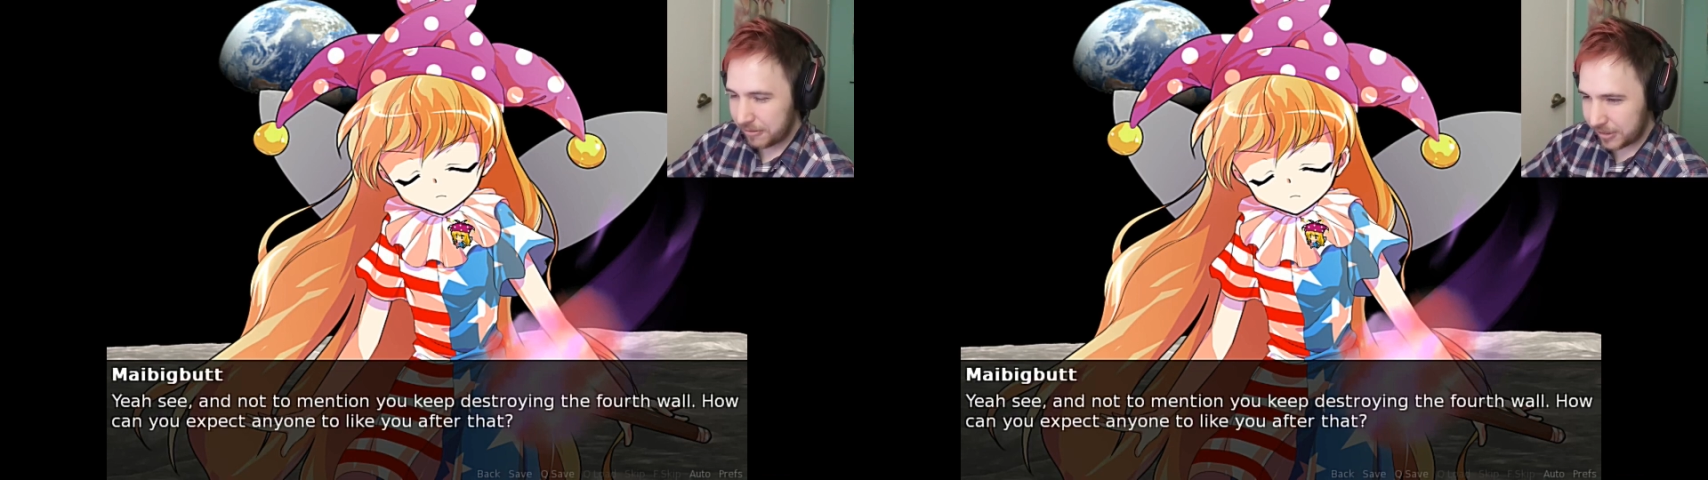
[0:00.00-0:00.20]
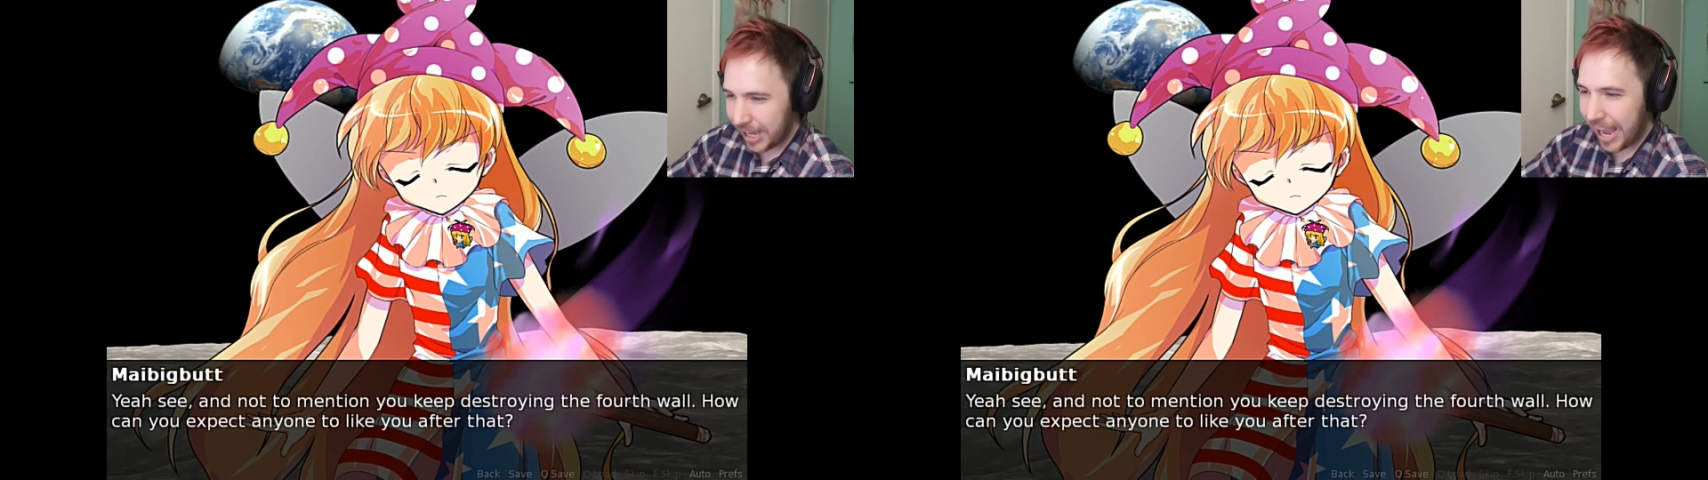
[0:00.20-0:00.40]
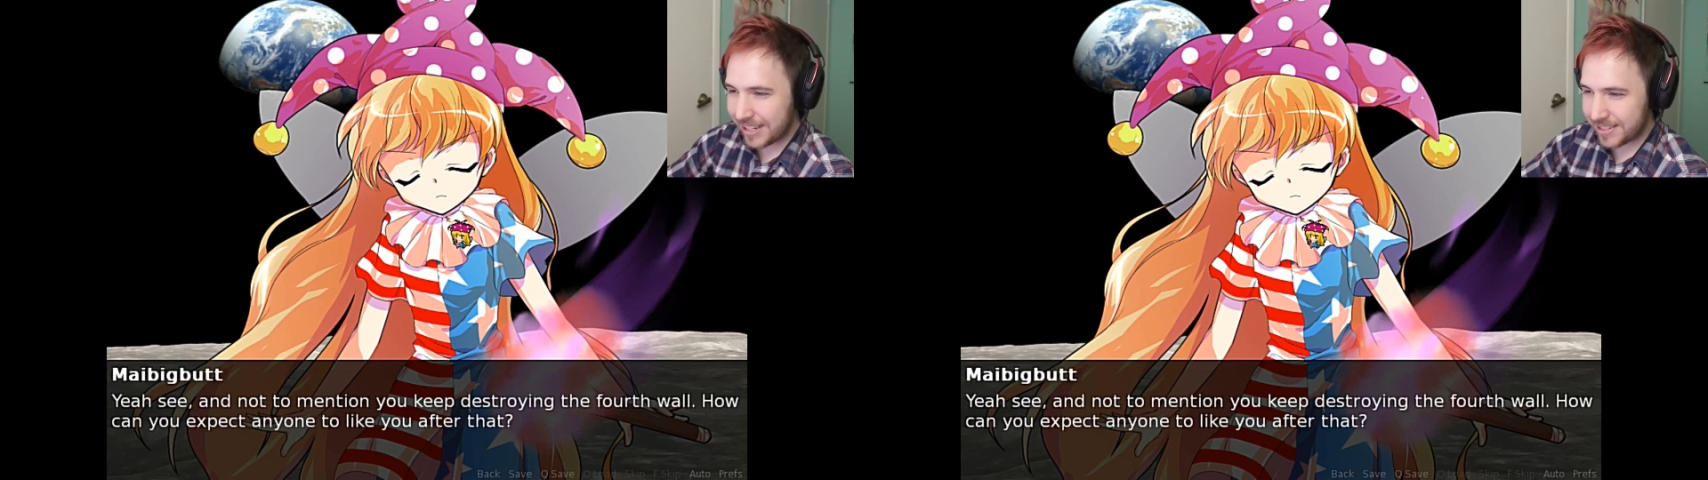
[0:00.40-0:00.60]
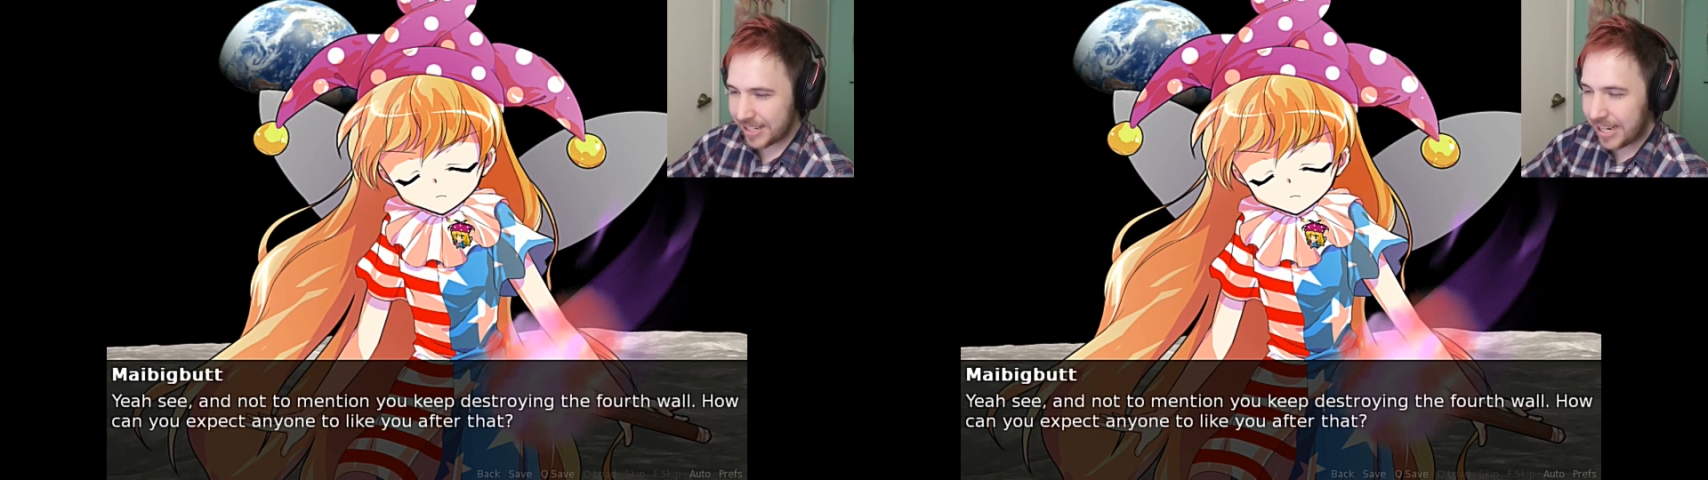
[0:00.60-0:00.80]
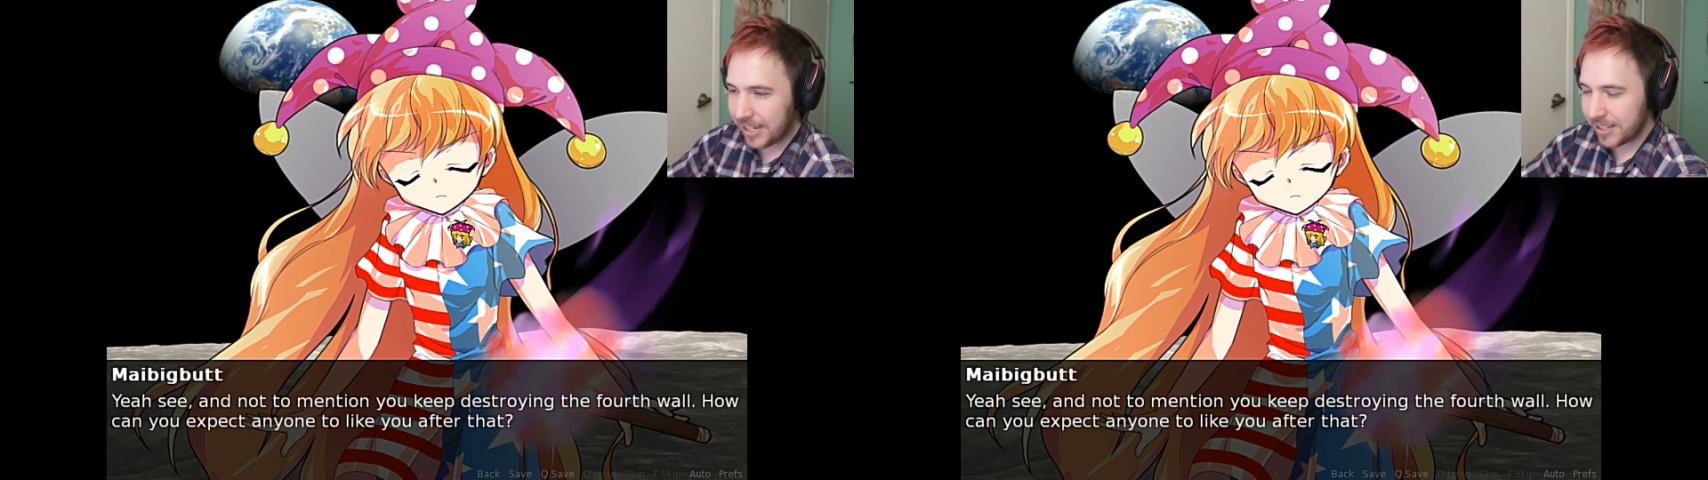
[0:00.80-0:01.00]
Well, yeah,
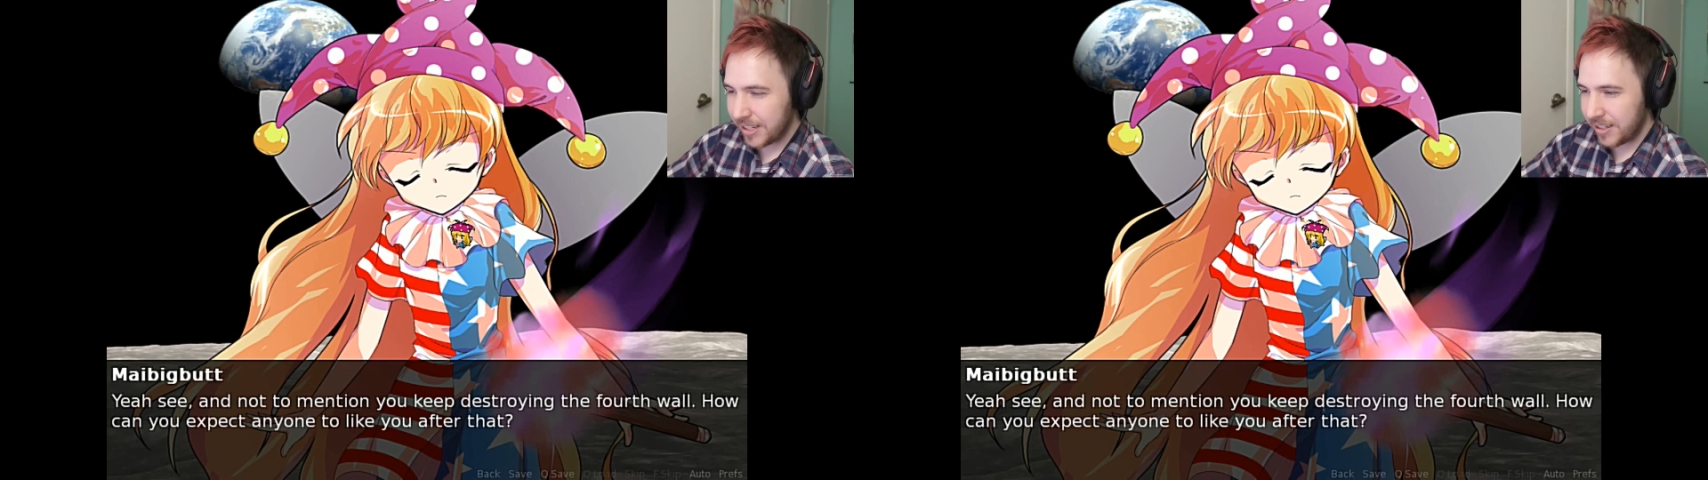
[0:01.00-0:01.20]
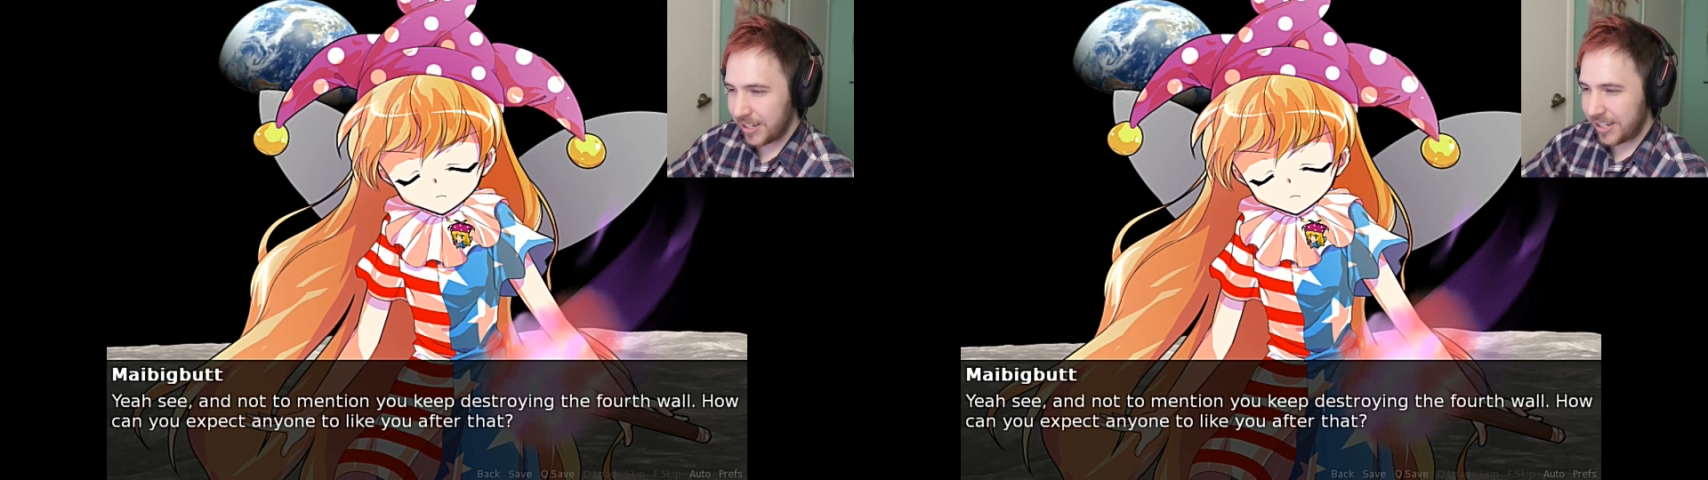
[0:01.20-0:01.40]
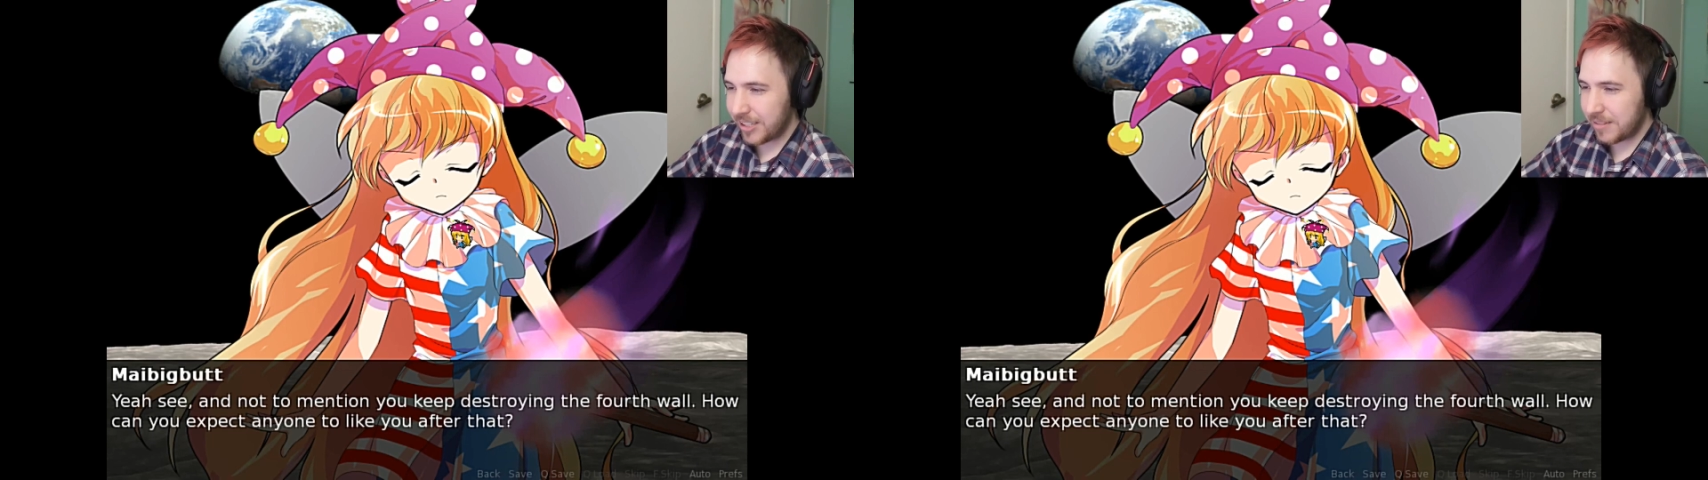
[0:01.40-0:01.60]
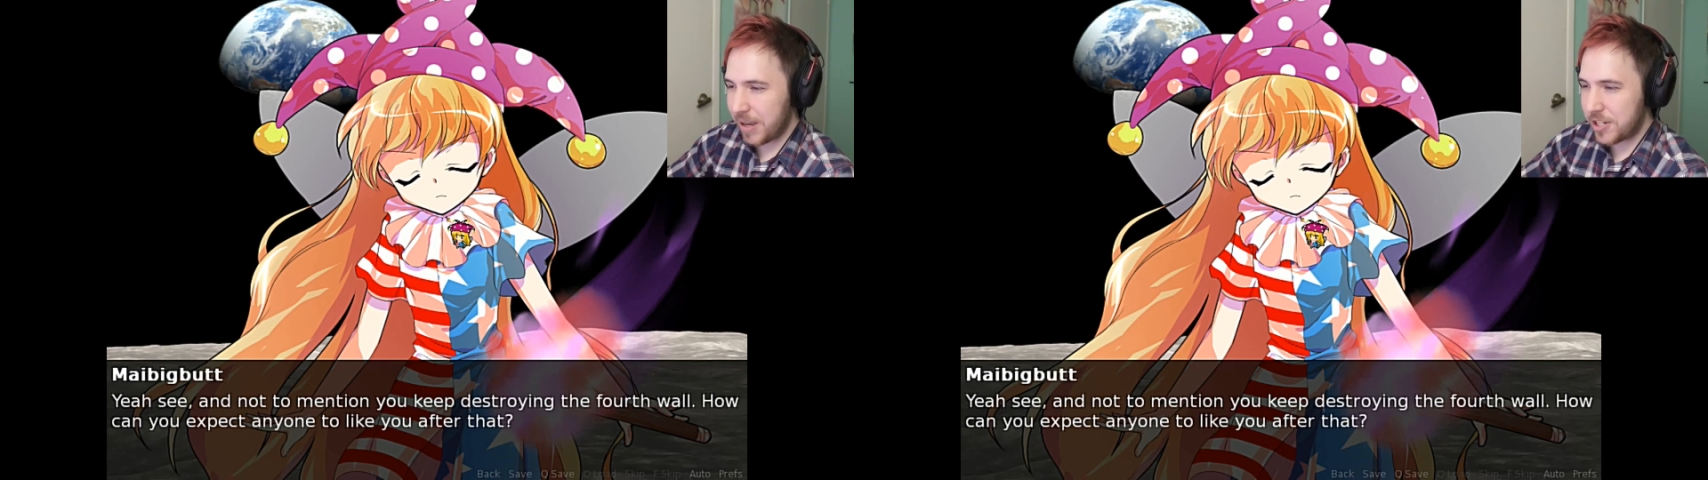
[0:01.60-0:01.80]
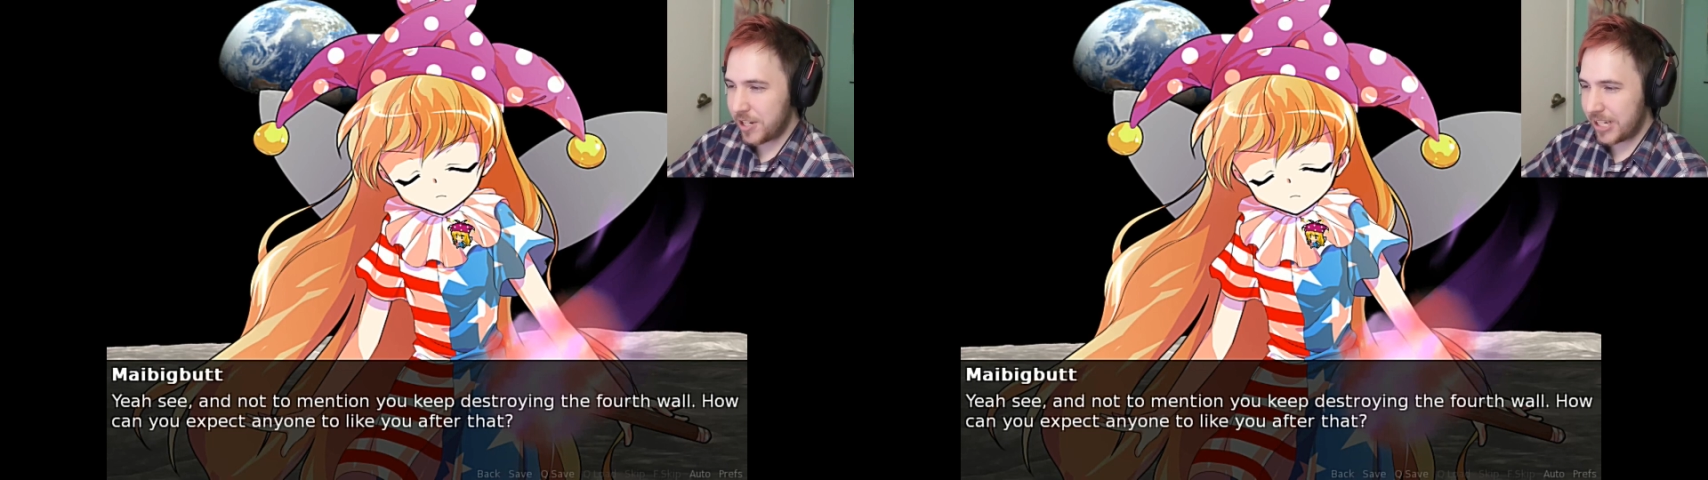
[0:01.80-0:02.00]
see? Not to mention,